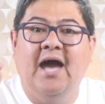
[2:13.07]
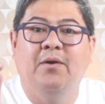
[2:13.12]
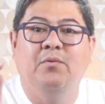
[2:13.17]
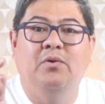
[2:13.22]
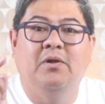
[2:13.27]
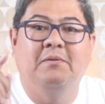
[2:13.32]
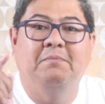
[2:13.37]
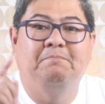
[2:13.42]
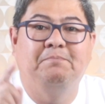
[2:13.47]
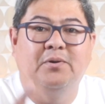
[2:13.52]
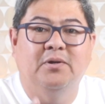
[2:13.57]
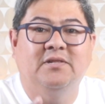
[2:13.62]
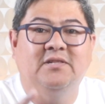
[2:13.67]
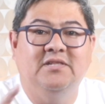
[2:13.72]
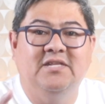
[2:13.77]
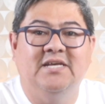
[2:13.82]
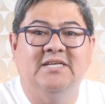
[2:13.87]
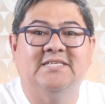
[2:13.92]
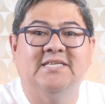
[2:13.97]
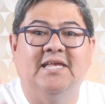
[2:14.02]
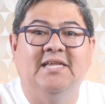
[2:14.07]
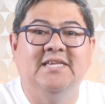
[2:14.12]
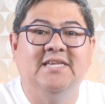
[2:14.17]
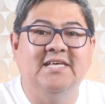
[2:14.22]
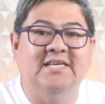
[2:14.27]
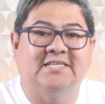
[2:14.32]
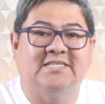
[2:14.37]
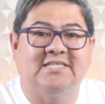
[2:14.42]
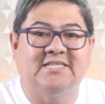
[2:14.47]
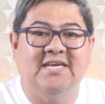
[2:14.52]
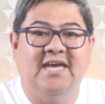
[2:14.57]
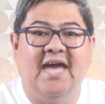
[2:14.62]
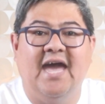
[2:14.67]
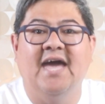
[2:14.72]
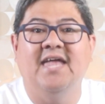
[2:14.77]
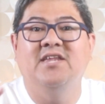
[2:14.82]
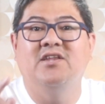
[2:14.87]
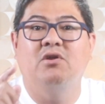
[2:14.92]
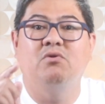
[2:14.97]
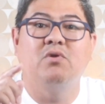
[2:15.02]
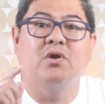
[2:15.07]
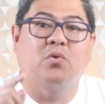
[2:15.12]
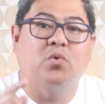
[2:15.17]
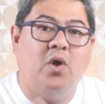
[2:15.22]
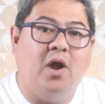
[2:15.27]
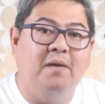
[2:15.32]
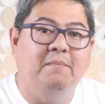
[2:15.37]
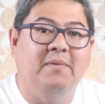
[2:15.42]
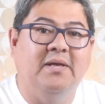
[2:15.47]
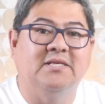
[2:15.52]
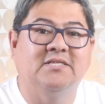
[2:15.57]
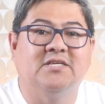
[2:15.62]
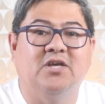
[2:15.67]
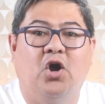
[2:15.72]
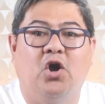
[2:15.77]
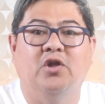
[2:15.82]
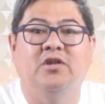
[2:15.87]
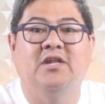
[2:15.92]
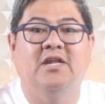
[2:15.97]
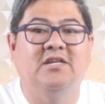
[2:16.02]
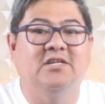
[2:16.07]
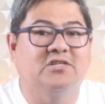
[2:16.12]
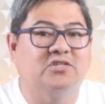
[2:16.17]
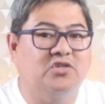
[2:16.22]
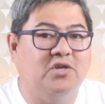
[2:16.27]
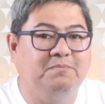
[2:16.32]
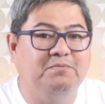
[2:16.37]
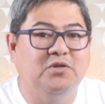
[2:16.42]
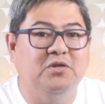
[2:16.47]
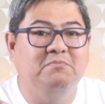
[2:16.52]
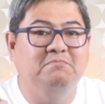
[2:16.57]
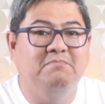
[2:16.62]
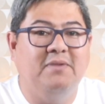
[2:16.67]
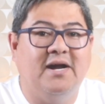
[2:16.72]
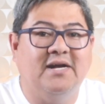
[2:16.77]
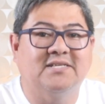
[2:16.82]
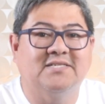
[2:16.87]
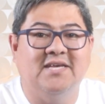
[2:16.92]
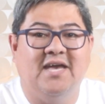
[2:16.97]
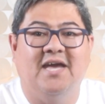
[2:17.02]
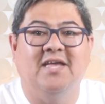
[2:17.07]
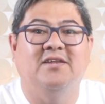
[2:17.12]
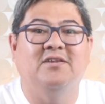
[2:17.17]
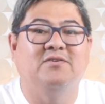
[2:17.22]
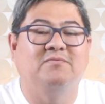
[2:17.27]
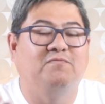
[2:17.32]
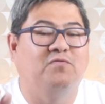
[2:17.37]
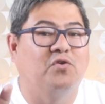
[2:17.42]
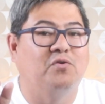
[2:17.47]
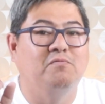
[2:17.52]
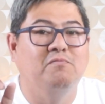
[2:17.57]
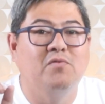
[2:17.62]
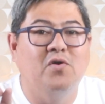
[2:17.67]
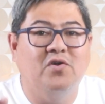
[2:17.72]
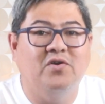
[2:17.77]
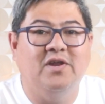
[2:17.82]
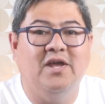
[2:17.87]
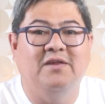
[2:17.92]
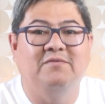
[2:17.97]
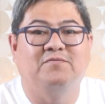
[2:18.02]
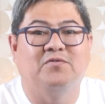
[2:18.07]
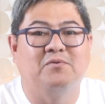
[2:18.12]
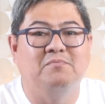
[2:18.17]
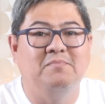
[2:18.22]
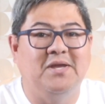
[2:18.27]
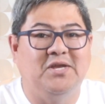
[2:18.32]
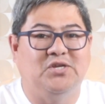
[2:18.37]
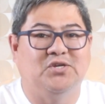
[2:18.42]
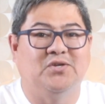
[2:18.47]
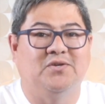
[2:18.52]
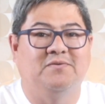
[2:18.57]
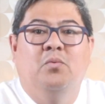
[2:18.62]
I will put this list and the requirements on the description box and for more information.